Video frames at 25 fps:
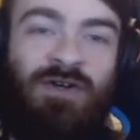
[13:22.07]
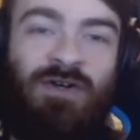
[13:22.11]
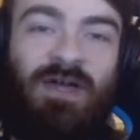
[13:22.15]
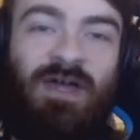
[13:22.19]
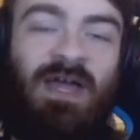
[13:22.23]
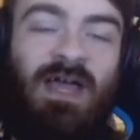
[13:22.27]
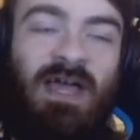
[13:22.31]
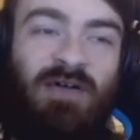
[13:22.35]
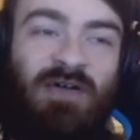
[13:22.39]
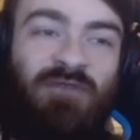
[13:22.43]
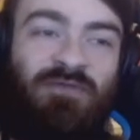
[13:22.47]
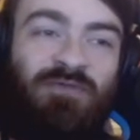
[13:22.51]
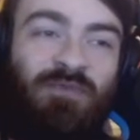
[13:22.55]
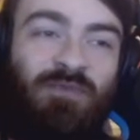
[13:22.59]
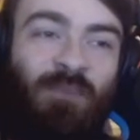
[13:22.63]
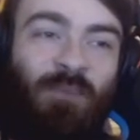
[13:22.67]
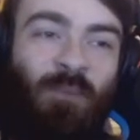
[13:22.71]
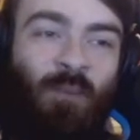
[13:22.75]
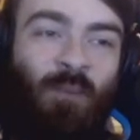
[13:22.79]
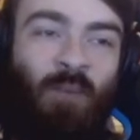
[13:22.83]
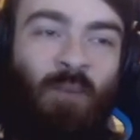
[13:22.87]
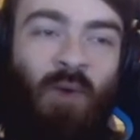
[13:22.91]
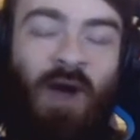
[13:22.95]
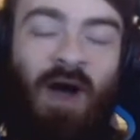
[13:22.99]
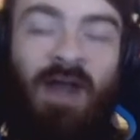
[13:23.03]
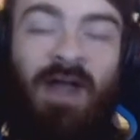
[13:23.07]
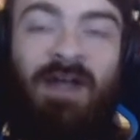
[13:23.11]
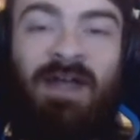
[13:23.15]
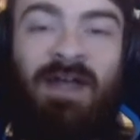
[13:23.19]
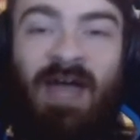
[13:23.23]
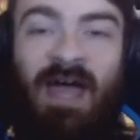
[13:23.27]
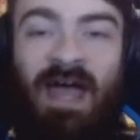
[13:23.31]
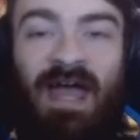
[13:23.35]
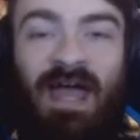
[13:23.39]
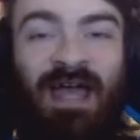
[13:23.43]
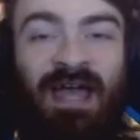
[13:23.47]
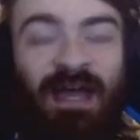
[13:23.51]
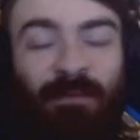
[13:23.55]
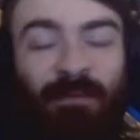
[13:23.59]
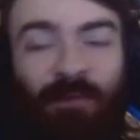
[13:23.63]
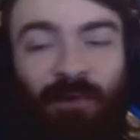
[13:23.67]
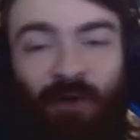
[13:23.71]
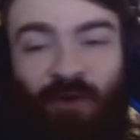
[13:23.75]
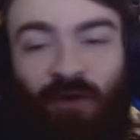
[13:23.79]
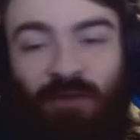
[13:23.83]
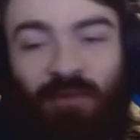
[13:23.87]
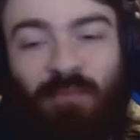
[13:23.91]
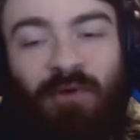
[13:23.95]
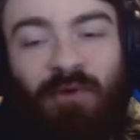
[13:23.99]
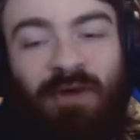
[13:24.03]
if one day a
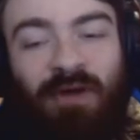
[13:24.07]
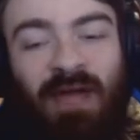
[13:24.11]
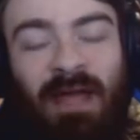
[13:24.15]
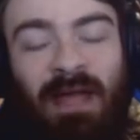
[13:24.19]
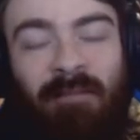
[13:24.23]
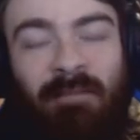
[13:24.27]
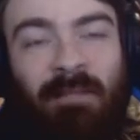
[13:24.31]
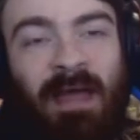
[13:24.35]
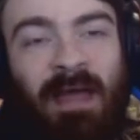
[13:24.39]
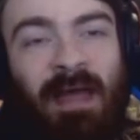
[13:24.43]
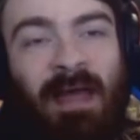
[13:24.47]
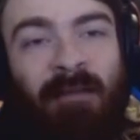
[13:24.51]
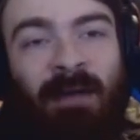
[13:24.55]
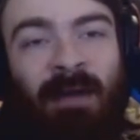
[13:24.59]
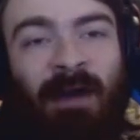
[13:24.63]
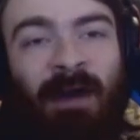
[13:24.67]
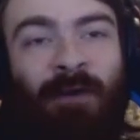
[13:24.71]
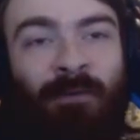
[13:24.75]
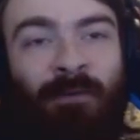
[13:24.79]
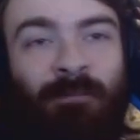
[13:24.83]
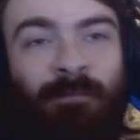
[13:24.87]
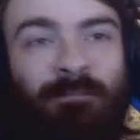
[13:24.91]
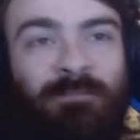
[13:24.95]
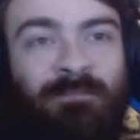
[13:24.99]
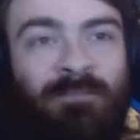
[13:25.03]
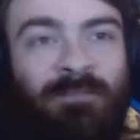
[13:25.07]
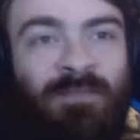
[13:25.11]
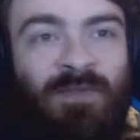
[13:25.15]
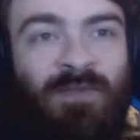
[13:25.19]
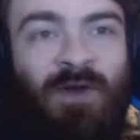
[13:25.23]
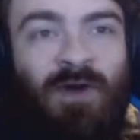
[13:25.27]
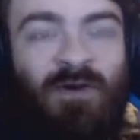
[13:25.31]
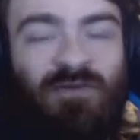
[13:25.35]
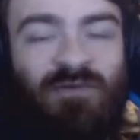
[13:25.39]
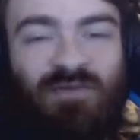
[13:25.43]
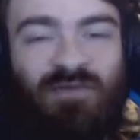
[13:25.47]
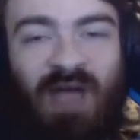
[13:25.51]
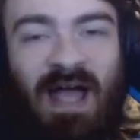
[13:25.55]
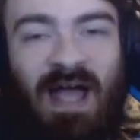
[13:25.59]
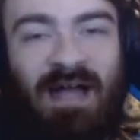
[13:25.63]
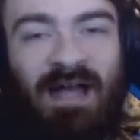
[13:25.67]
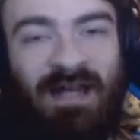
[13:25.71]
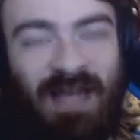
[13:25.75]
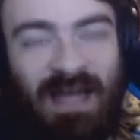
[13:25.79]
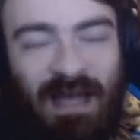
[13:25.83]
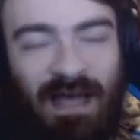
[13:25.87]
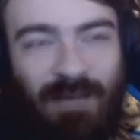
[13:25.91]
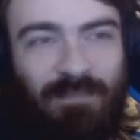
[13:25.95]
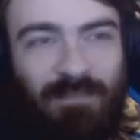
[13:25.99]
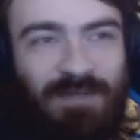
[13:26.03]
Pokemon game came out not fan
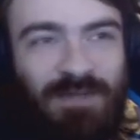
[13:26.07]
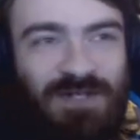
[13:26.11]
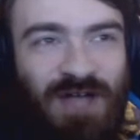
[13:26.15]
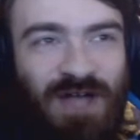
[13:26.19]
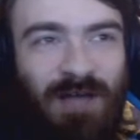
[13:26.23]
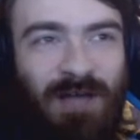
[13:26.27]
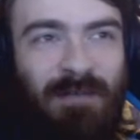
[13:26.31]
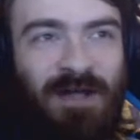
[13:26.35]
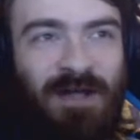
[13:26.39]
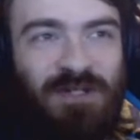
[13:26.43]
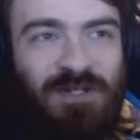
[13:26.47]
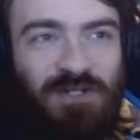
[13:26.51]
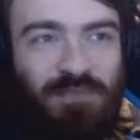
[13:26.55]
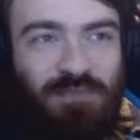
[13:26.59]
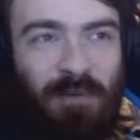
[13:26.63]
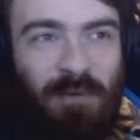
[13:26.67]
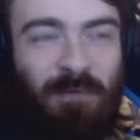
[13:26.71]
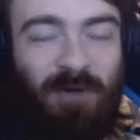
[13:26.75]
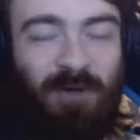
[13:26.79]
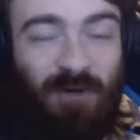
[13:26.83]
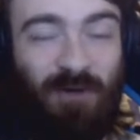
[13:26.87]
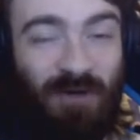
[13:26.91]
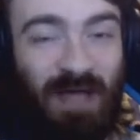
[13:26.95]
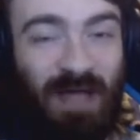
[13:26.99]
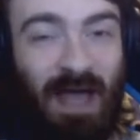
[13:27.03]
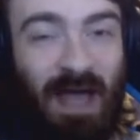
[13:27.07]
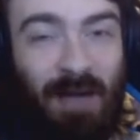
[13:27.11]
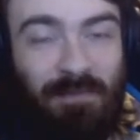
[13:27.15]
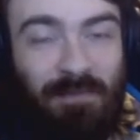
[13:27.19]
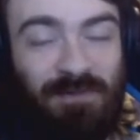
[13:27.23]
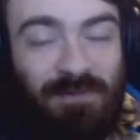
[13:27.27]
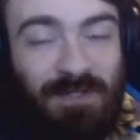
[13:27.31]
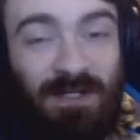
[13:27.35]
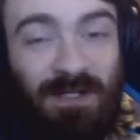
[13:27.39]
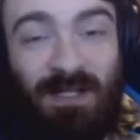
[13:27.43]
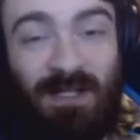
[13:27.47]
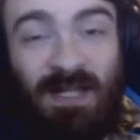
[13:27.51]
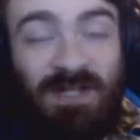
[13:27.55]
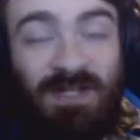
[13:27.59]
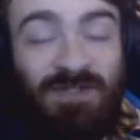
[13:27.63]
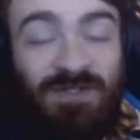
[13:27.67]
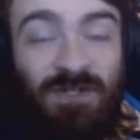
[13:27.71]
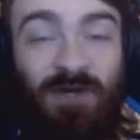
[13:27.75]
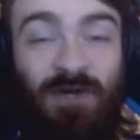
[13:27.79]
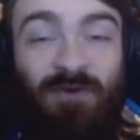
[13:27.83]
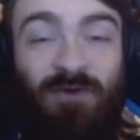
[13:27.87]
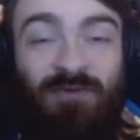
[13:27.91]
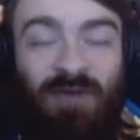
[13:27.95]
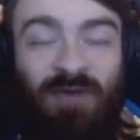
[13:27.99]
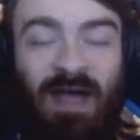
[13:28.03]
game, because I imagine it's probably already happened in a lesser
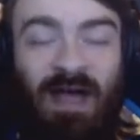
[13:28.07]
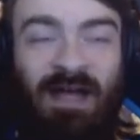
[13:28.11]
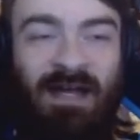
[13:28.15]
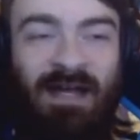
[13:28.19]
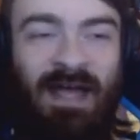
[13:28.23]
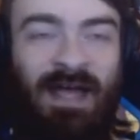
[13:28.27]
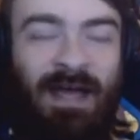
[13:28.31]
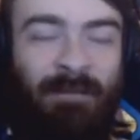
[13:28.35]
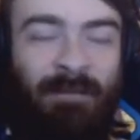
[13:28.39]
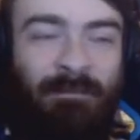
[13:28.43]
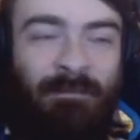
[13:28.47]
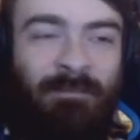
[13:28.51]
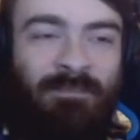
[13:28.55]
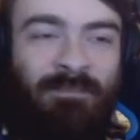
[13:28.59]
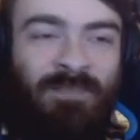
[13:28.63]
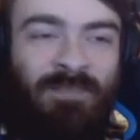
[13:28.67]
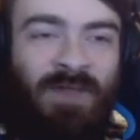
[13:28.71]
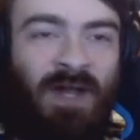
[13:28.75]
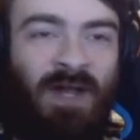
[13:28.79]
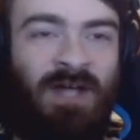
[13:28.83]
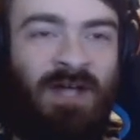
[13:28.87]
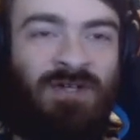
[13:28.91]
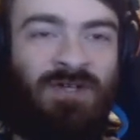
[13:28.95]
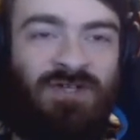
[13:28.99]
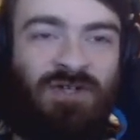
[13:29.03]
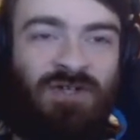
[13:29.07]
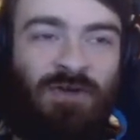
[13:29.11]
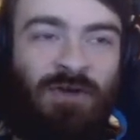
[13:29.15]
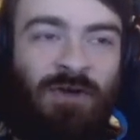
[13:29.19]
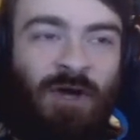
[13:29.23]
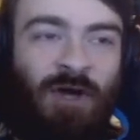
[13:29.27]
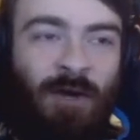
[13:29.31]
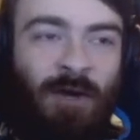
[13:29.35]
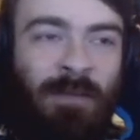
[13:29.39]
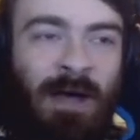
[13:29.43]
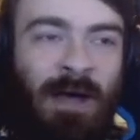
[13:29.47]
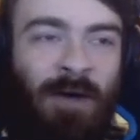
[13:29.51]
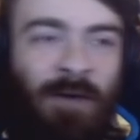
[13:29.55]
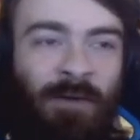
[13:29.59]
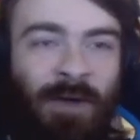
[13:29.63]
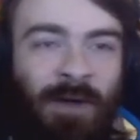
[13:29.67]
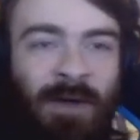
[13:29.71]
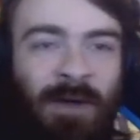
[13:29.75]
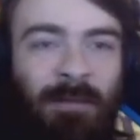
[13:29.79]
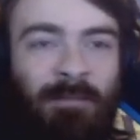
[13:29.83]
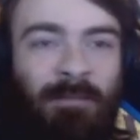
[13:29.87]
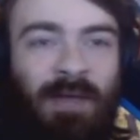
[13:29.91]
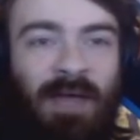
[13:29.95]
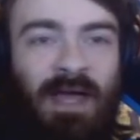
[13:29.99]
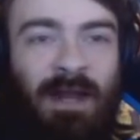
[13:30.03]
known fan game that I just don't know about,
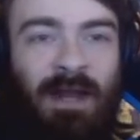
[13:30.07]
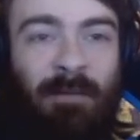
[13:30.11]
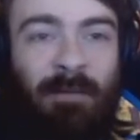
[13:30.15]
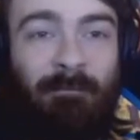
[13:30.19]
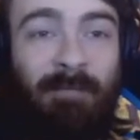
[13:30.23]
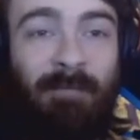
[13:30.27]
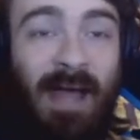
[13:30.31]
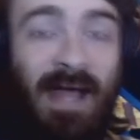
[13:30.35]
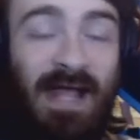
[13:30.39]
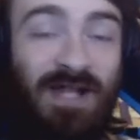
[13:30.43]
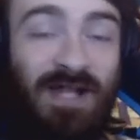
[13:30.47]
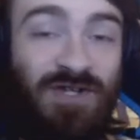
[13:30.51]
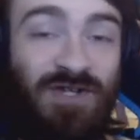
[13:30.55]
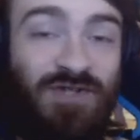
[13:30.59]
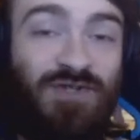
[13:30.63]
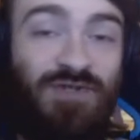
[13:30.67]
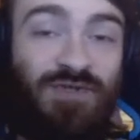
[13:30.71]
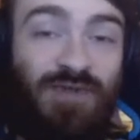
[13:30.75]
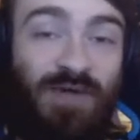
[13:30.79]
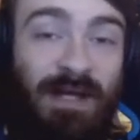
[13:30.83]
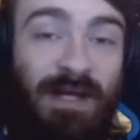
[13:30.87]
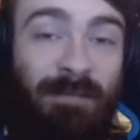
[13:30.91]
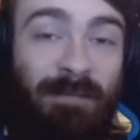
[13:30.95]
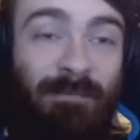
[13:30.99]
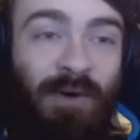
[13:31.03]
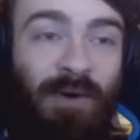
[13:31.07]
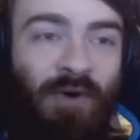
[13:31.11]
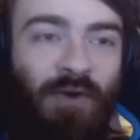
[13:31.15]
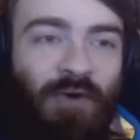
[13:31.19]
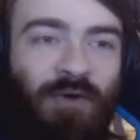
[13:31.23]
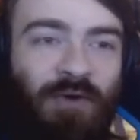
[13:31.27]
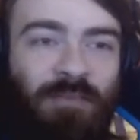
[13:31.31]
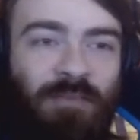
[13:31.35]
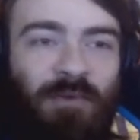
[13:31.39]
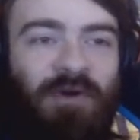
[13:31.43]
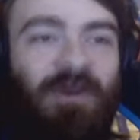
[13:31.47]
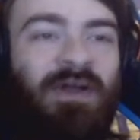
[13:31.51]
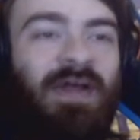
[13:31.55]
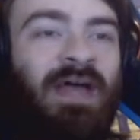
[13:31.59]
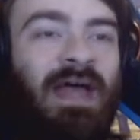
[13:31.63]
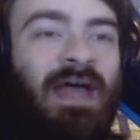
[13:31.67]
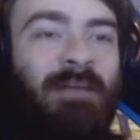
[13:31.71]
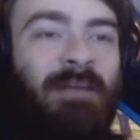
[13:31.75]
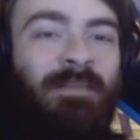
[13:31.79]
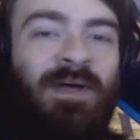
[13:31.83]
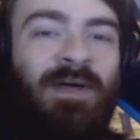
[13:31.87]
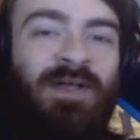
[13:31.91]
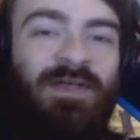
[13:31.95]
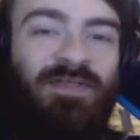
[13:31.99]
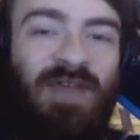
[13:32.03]
but in a mainstream Pokemon game,
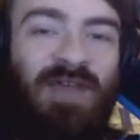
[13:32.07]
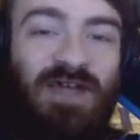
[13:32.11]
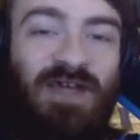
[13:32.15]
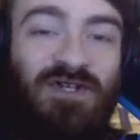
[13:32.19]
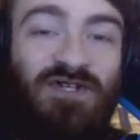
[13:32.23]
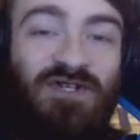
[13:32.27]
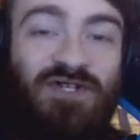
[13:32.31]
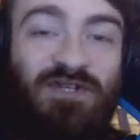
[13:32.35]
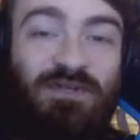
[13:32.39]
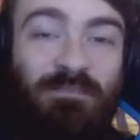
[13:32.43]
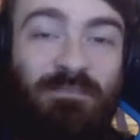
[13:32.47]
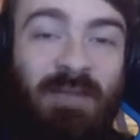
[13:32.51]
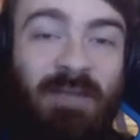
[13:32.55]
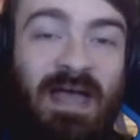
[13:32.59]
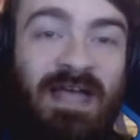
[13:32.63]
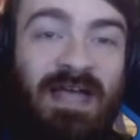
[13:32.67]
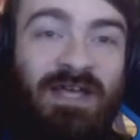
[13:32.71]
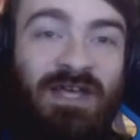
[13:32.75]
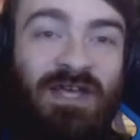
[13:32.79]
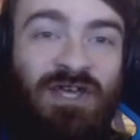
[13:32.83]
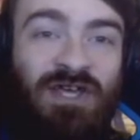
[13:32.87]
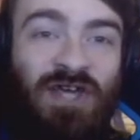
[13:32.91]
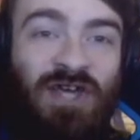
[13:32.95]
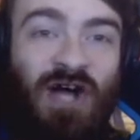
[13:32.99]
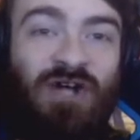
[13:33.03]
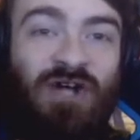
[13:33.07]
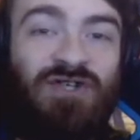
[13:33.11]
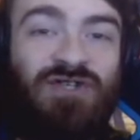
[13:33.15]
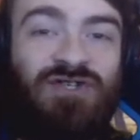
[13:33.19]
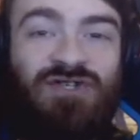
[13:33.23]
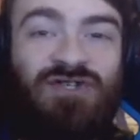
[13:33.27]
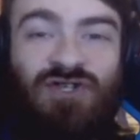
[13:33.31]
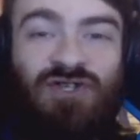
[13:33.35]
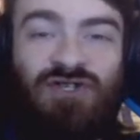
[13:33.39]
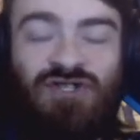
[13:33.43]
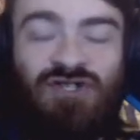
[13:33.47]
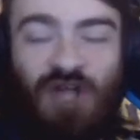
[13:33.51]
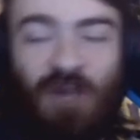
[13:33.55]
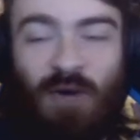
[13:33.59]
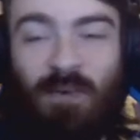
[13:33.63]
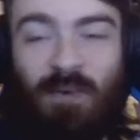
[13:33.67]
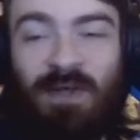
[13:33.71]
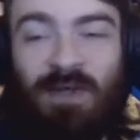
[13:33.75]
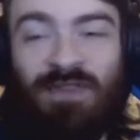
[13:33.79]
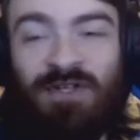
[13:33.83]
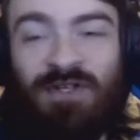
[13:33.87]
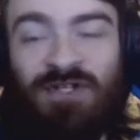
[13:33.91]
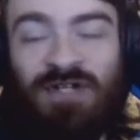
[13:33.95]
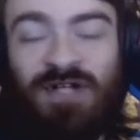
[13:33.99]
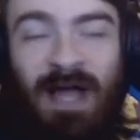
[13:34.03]
they just make youngster
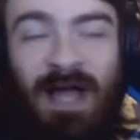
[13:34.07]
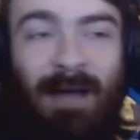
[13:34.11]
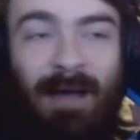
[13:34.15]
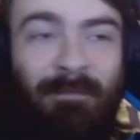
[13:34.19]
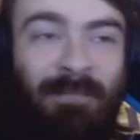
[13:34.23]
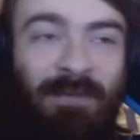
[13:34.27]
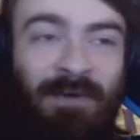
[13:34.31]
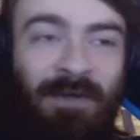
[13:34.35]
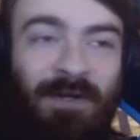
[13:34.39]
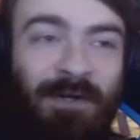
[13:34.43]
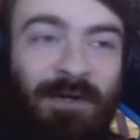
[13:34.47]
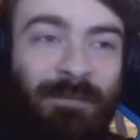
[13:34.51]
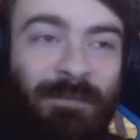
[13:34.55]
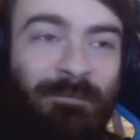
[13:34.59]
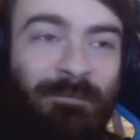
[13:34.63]
Joey the champion.